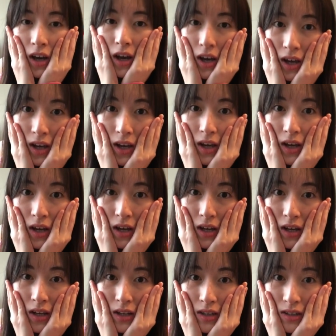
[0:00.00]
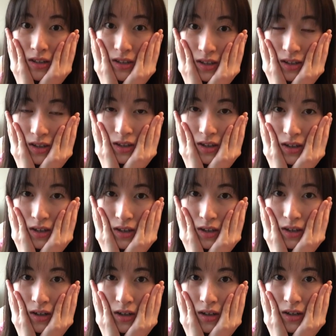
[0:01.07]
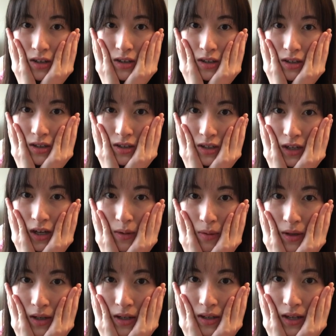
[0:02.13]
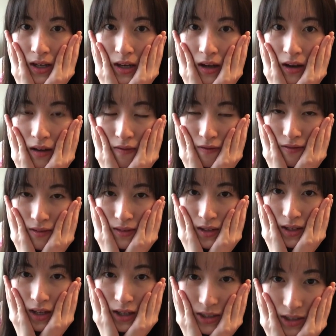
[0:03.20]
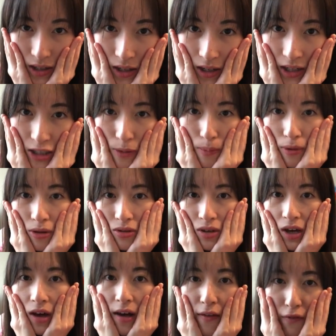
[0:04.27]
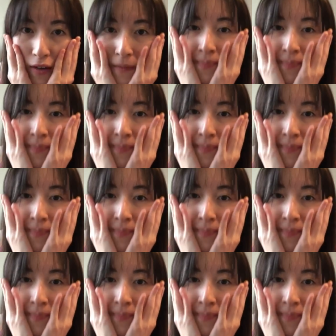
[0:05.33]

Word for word: And shall we take it off? Yes, let's pull it off.